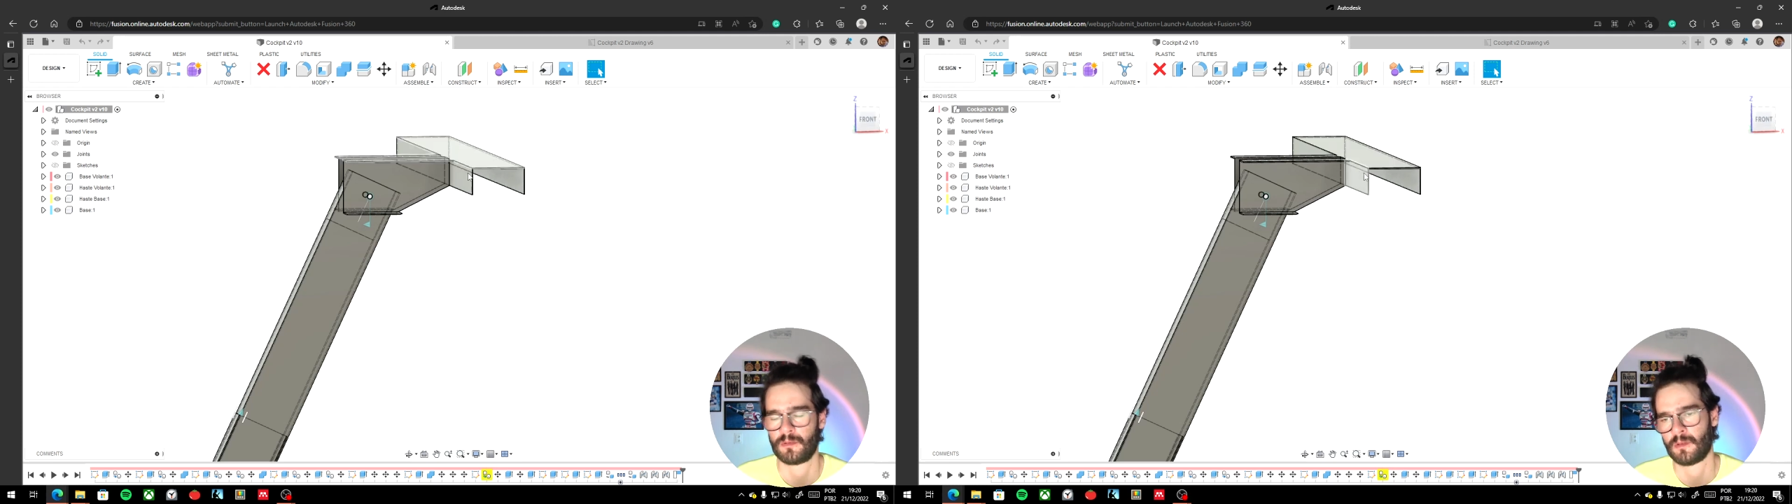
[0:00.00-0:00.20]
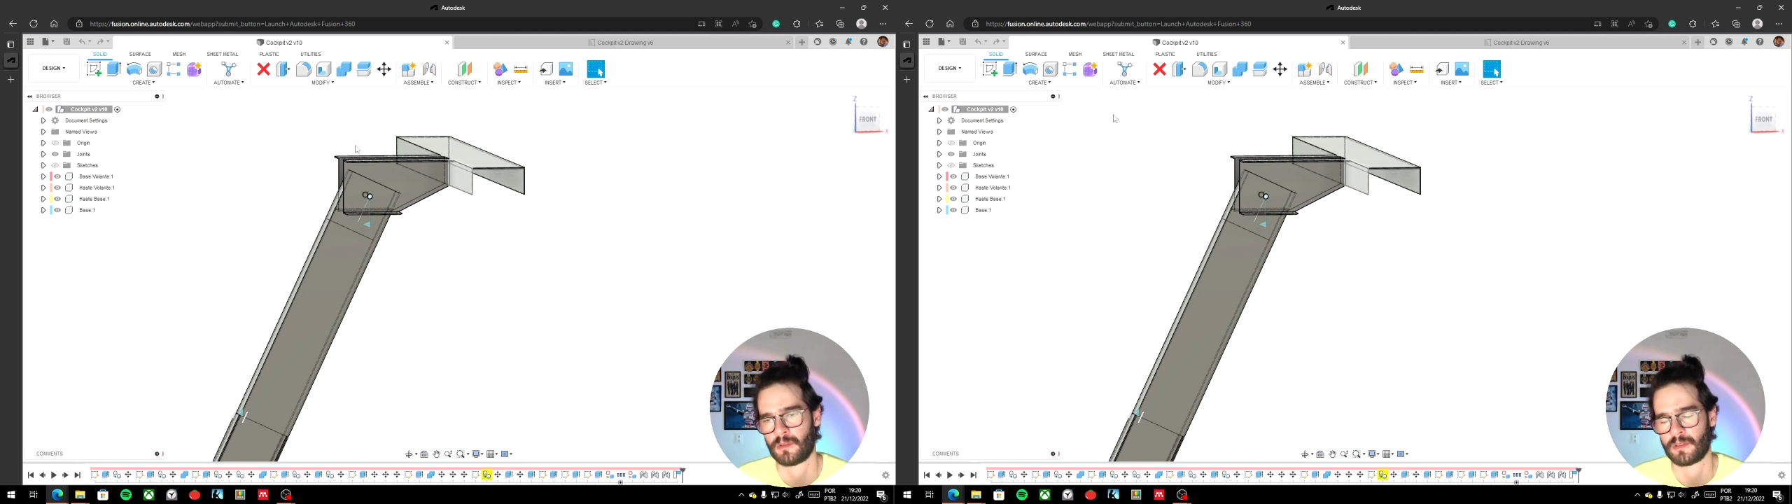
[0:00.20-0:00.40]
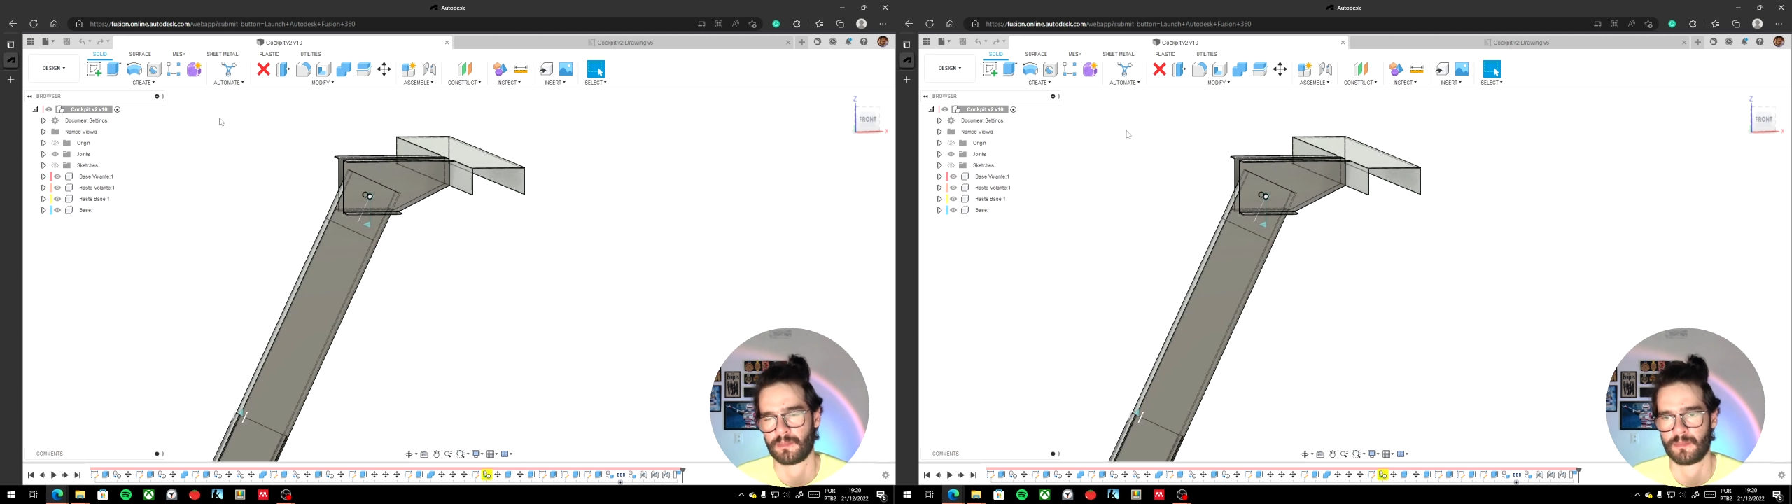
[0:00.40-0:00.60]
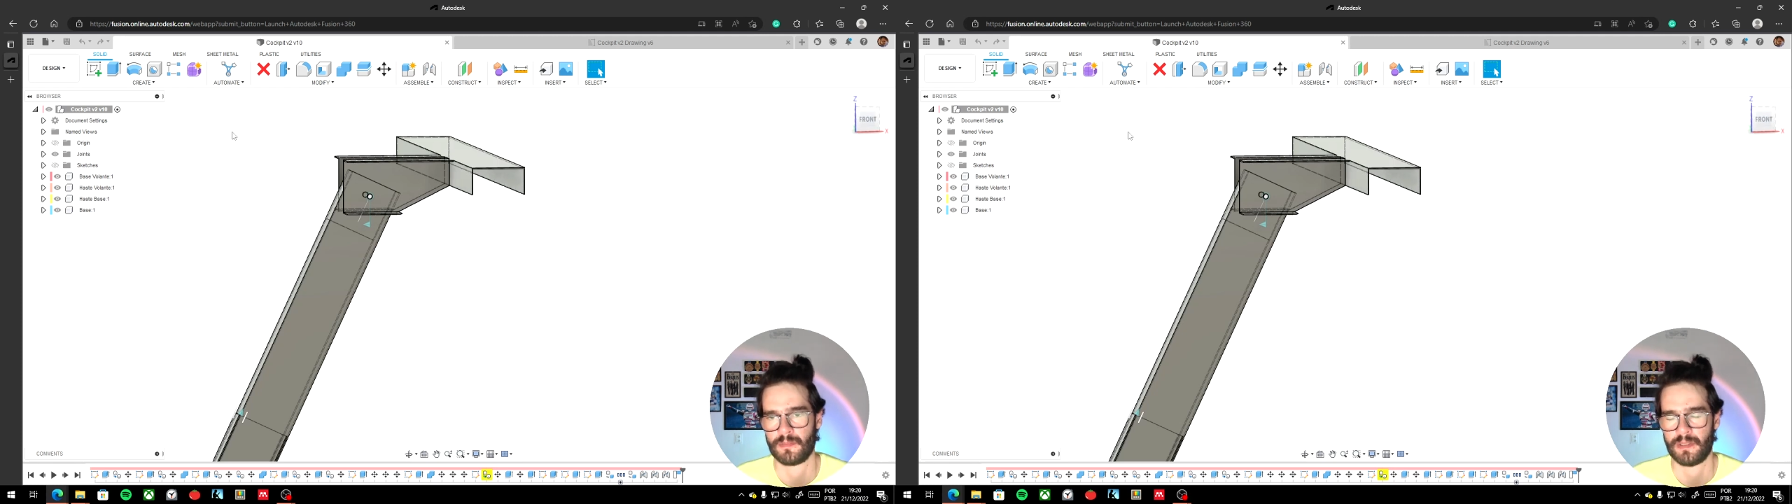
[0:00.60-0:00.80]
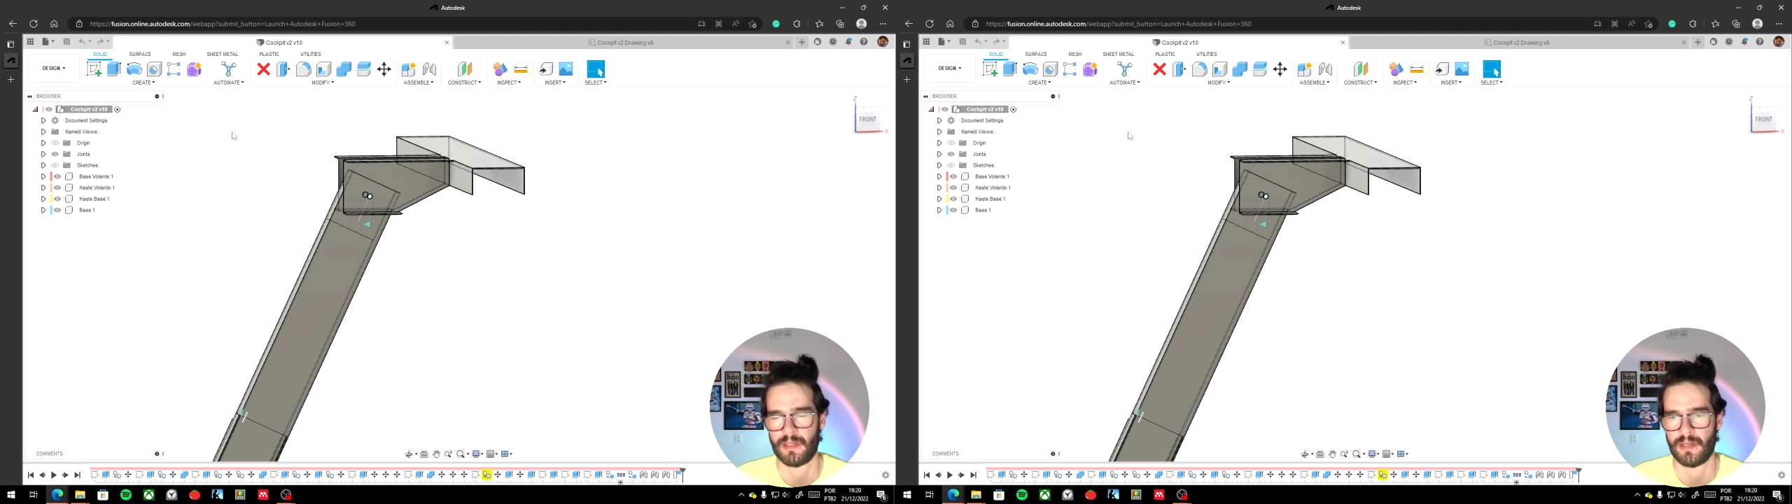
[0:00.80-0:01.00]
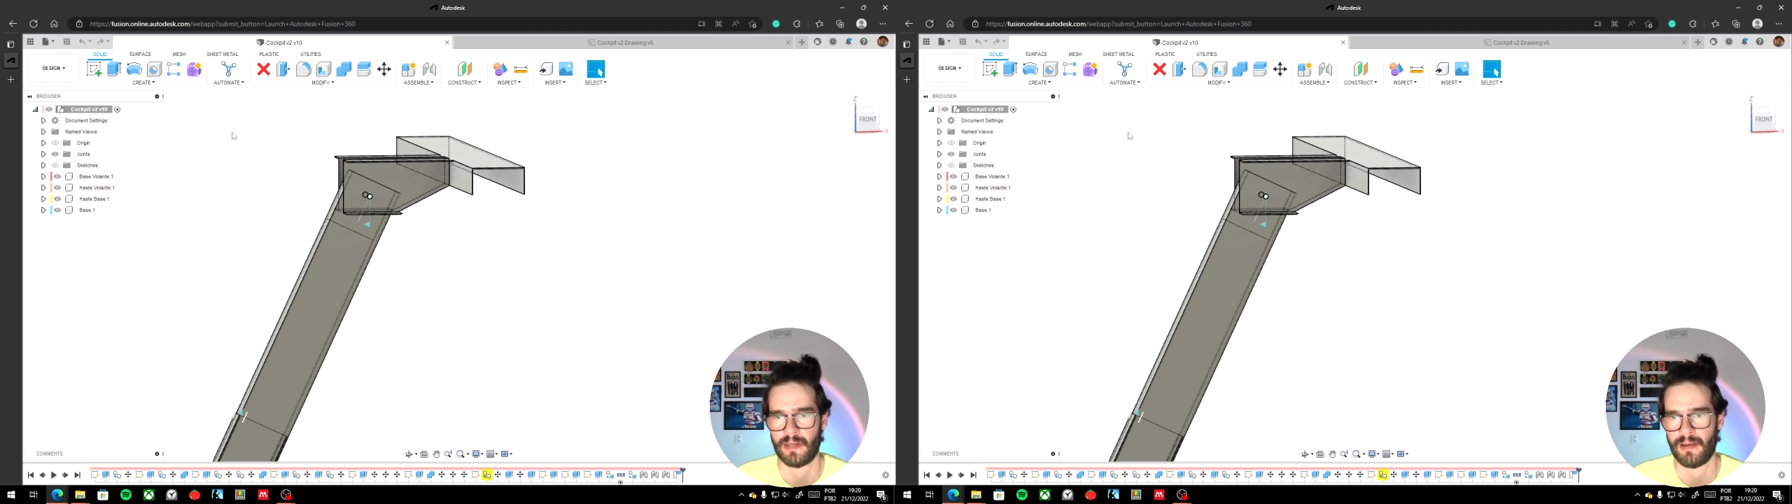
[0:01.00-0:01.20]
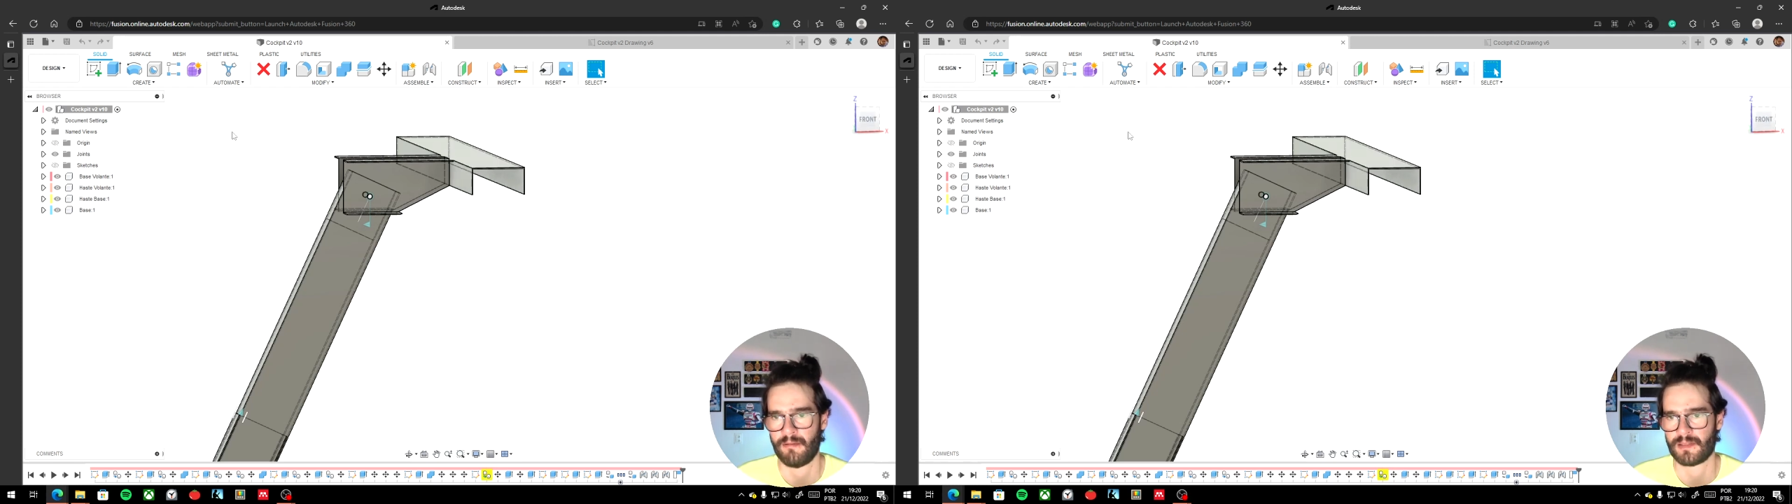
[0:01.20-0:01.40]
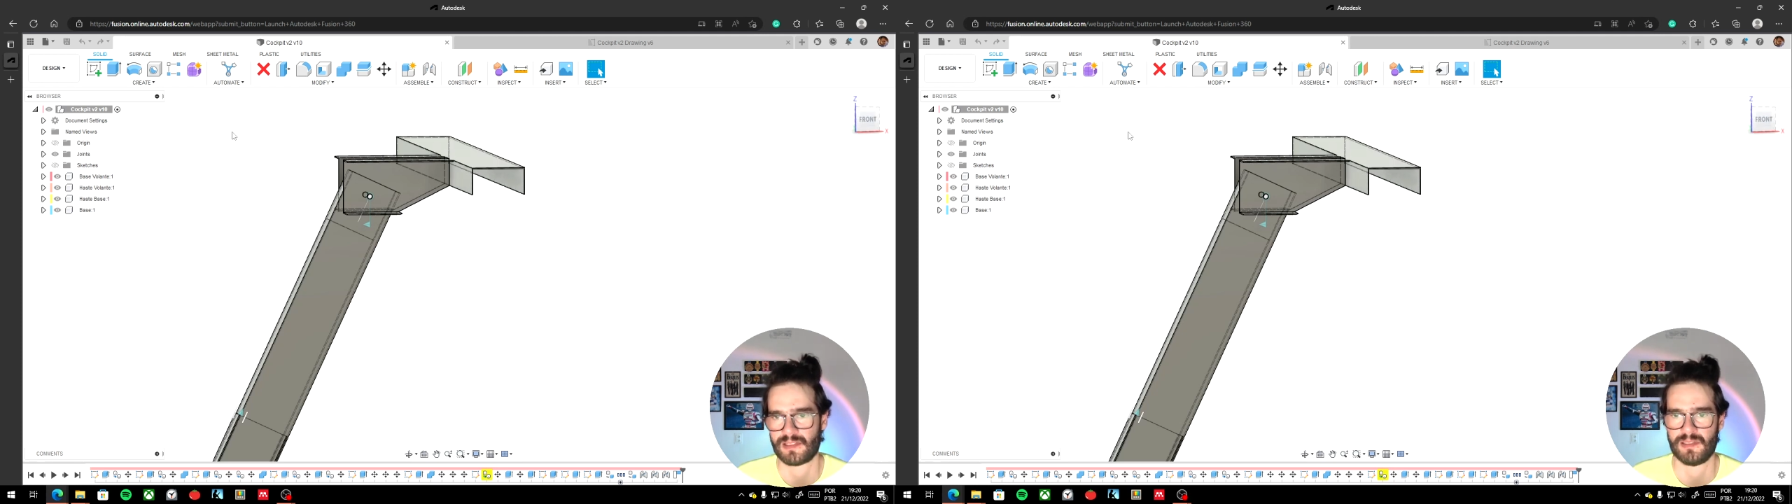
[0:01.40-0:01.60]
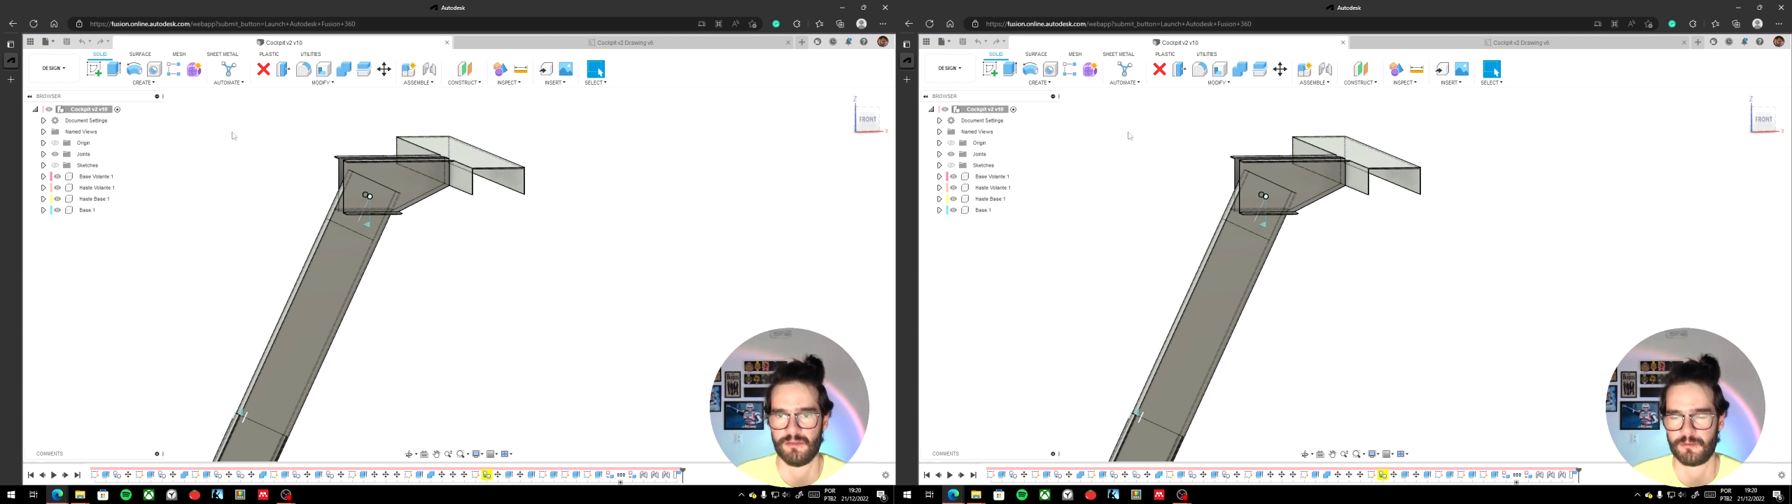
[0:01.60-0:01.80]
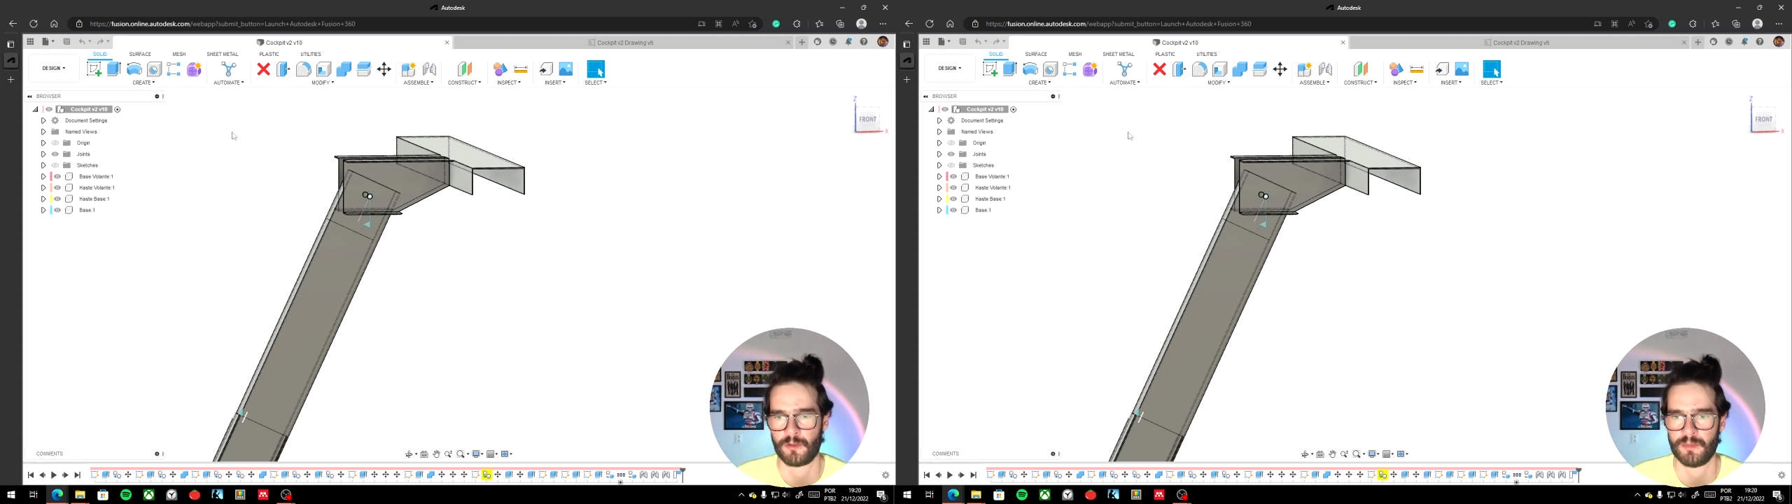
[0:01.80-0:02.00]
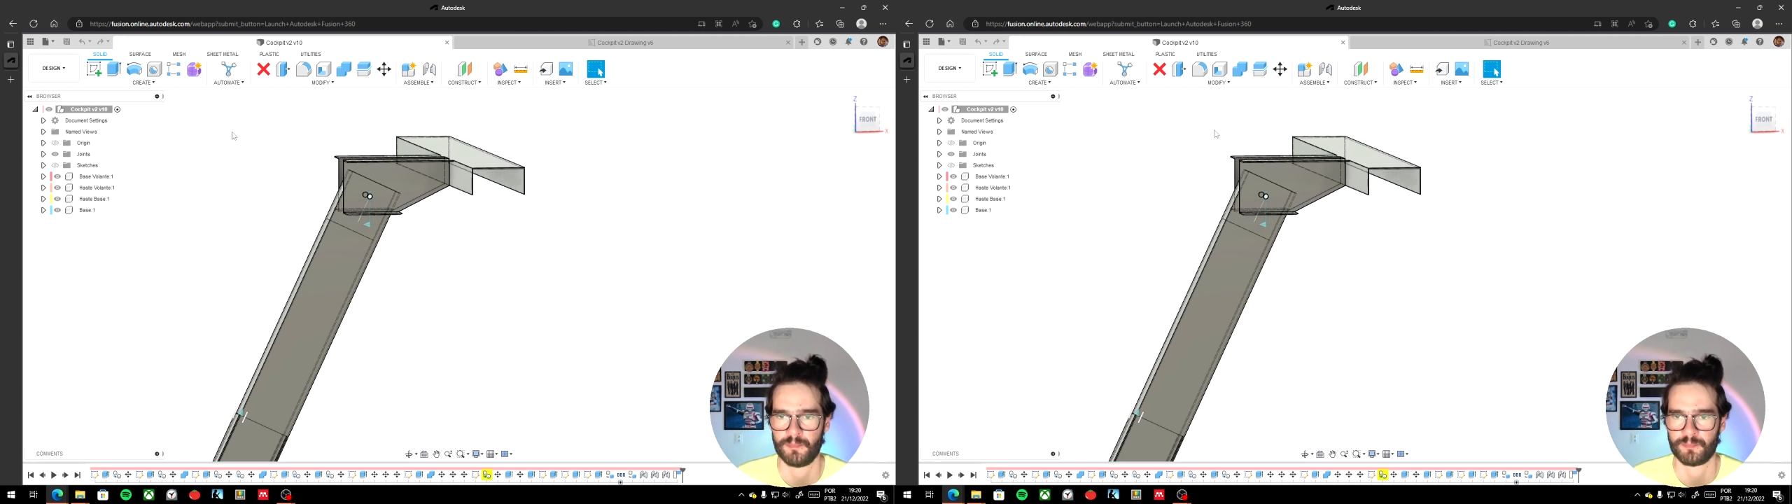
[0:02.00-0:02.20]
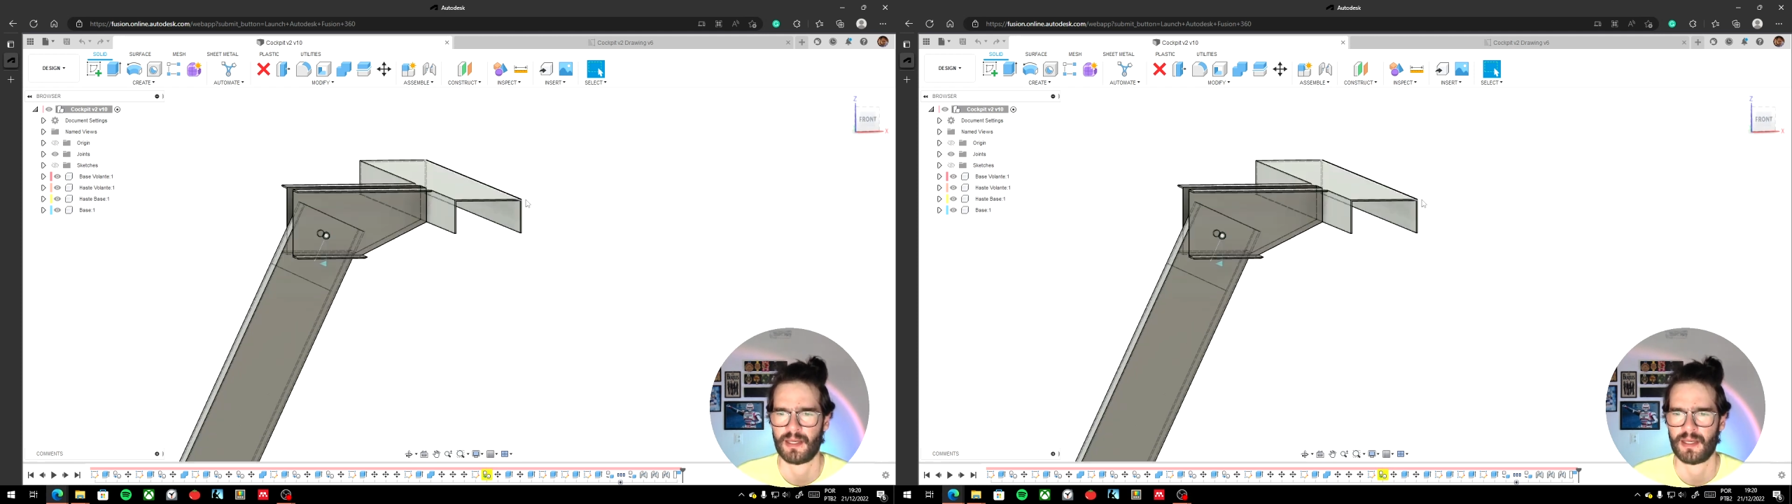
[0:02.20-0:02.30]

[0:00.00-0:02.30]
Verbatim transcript: or have a C form.